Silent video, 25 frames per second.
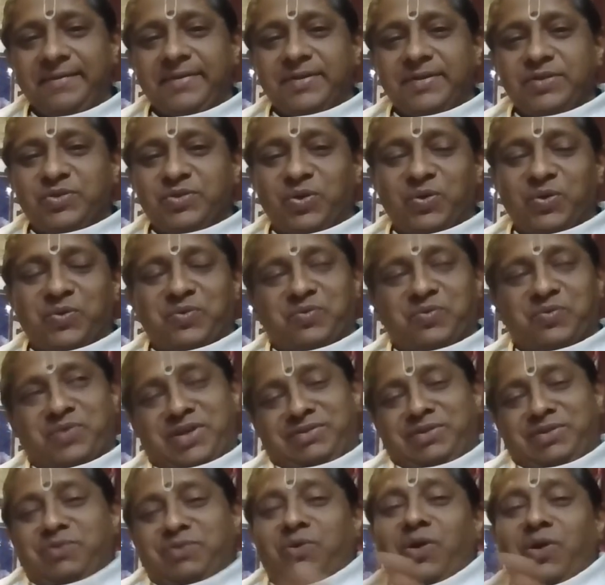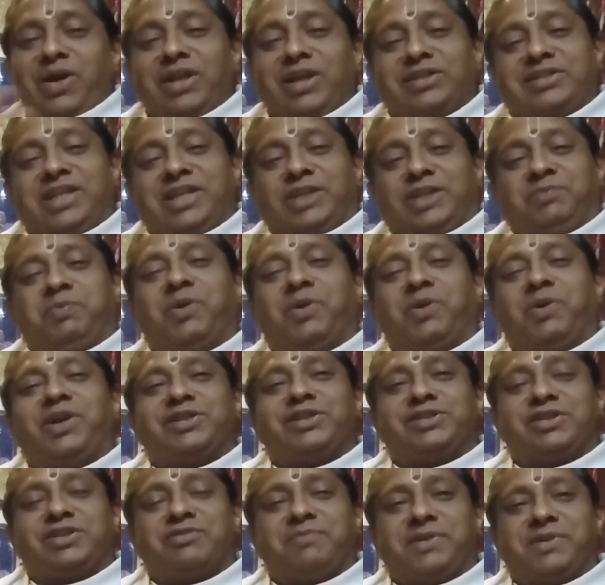So, one of the oldest
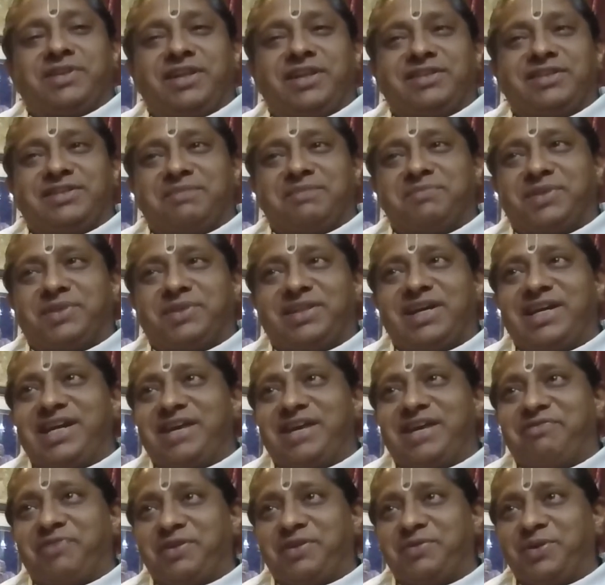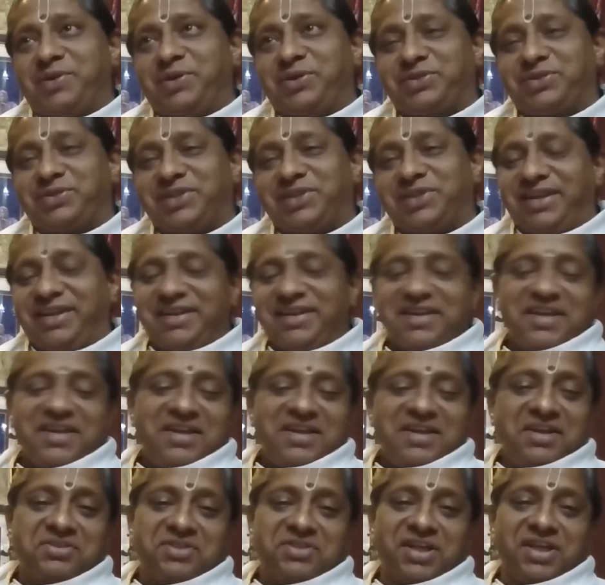exponents of Bhajana Sampradaya, if I were to say,
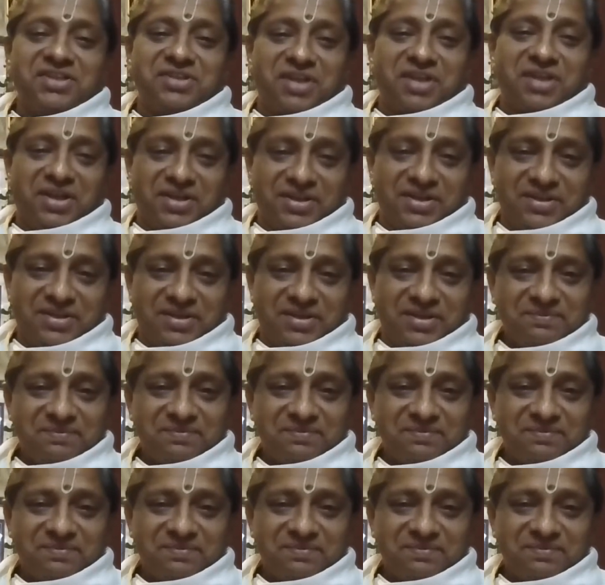is Sage Narada.